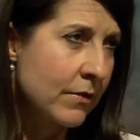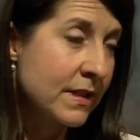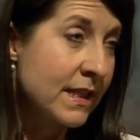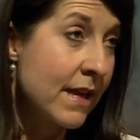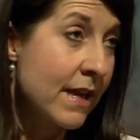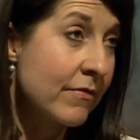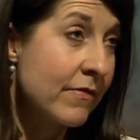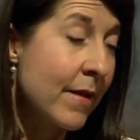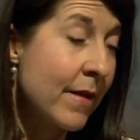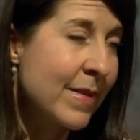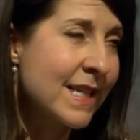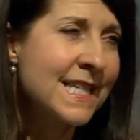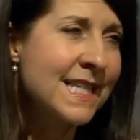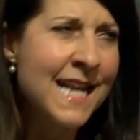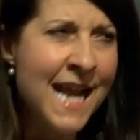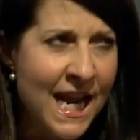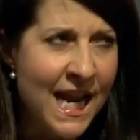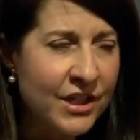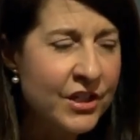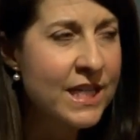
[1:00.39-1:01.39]
and their families, and
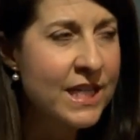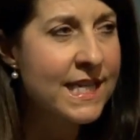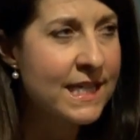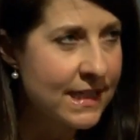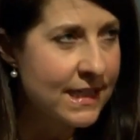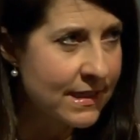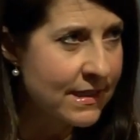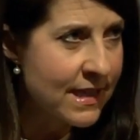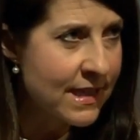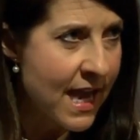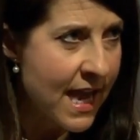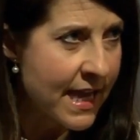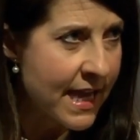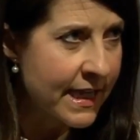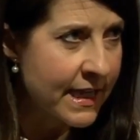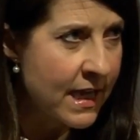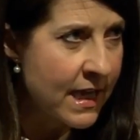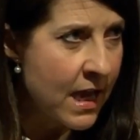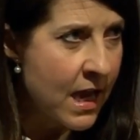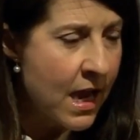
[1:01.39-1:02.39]
actually to
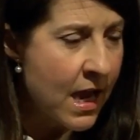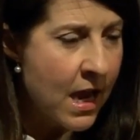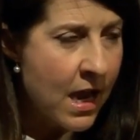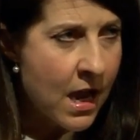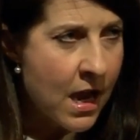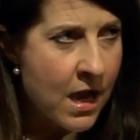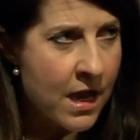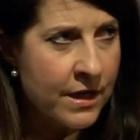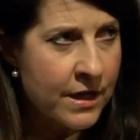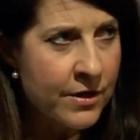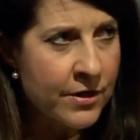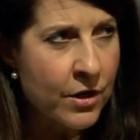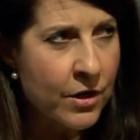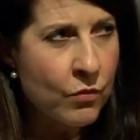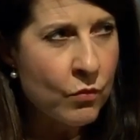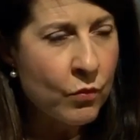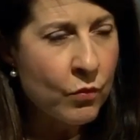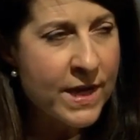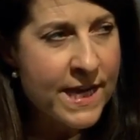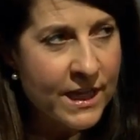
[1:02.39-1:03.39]
say, you know,
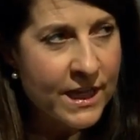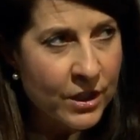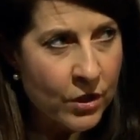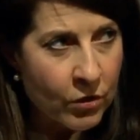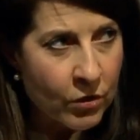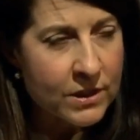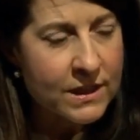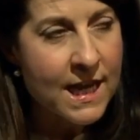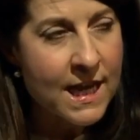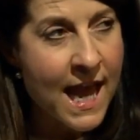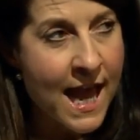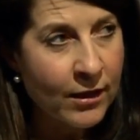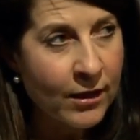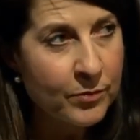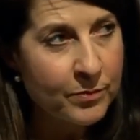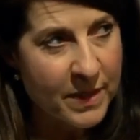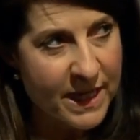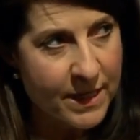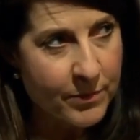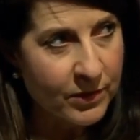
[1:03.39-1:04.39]
we've got to
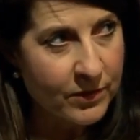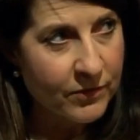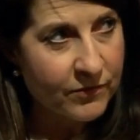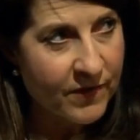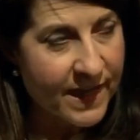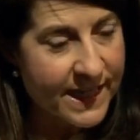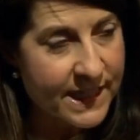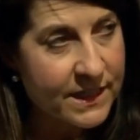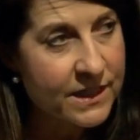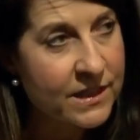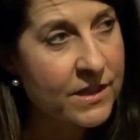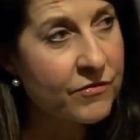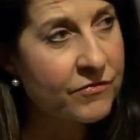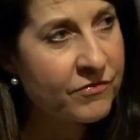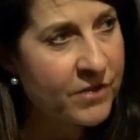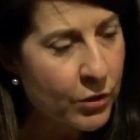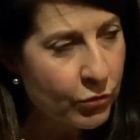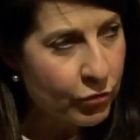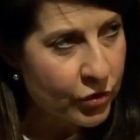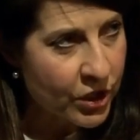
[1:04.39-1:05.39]
help people face the
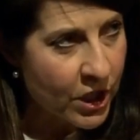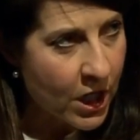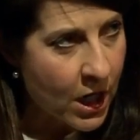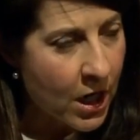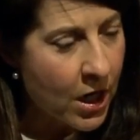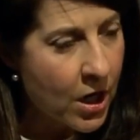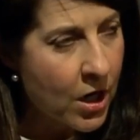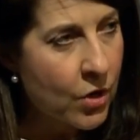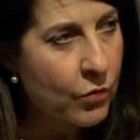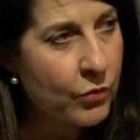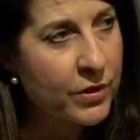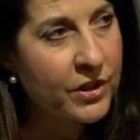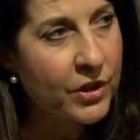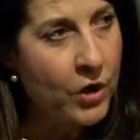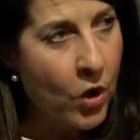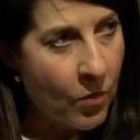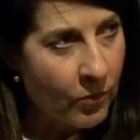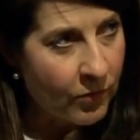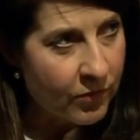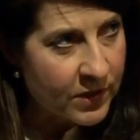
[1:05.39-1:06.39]
future with
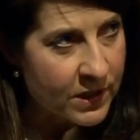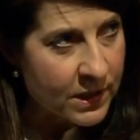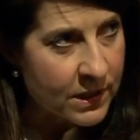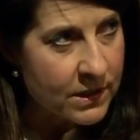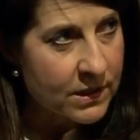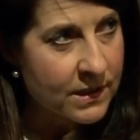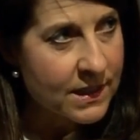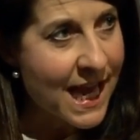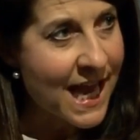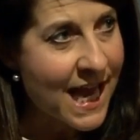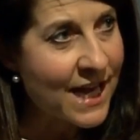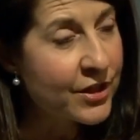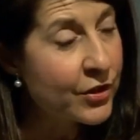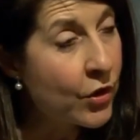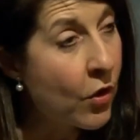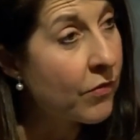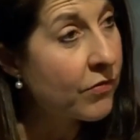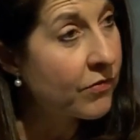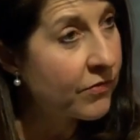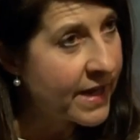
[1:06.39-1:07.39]
confidence and
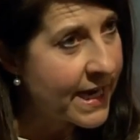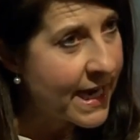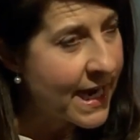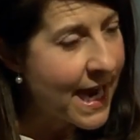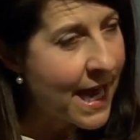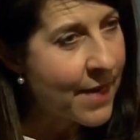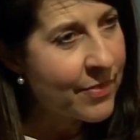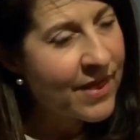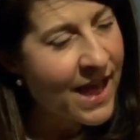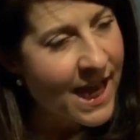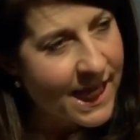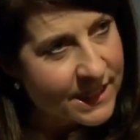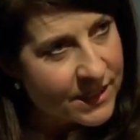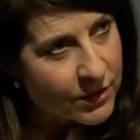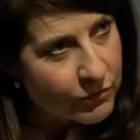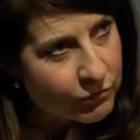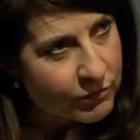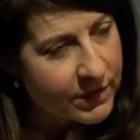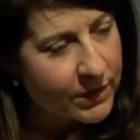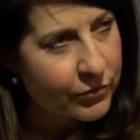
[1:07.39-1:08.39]
not fear, and that is the
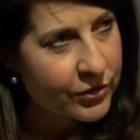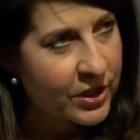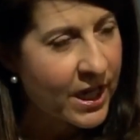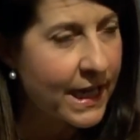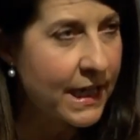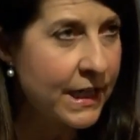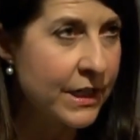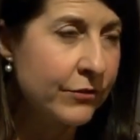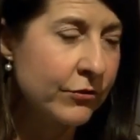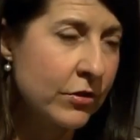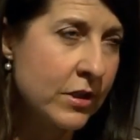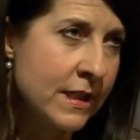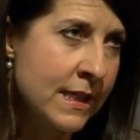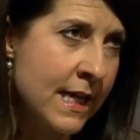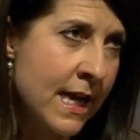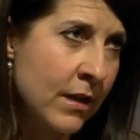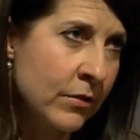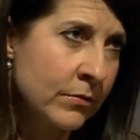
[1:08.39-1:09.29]
real challenge for us now.